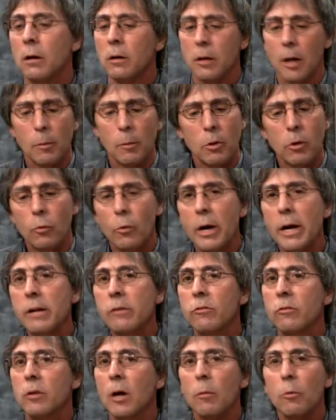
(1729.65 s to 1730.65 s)
Double the
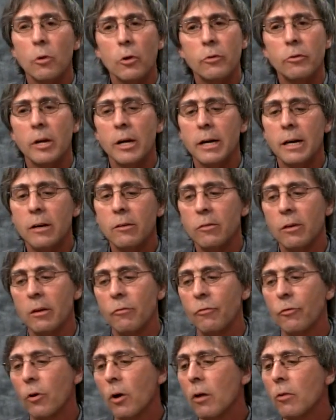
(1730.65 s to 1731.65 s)
rates, double the tickets,
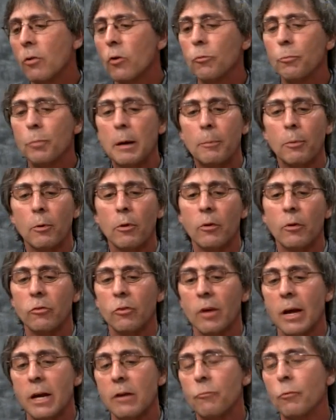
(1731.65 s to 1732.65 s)
and for all those people that
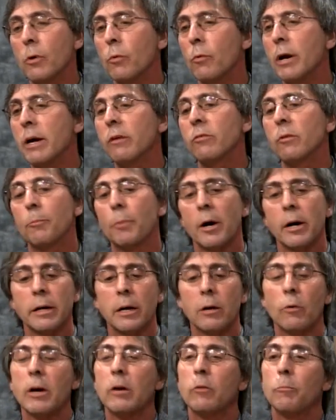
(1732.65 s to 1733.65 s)
say if we raise the
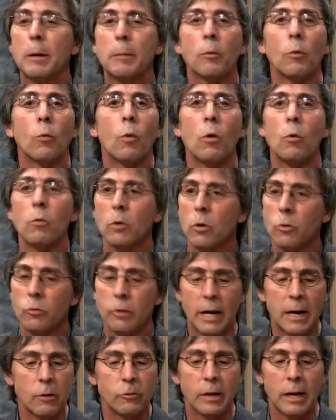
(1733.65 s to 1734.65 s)
parking rates, people won't go
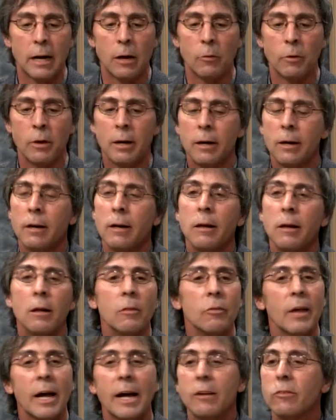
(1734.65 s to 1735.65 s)
downtown,
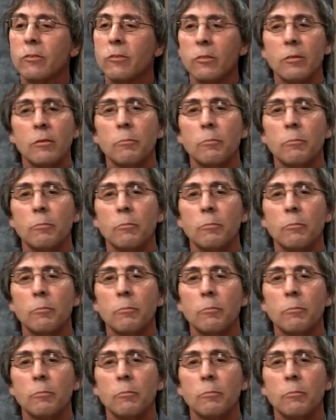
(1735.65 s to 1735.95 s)
that's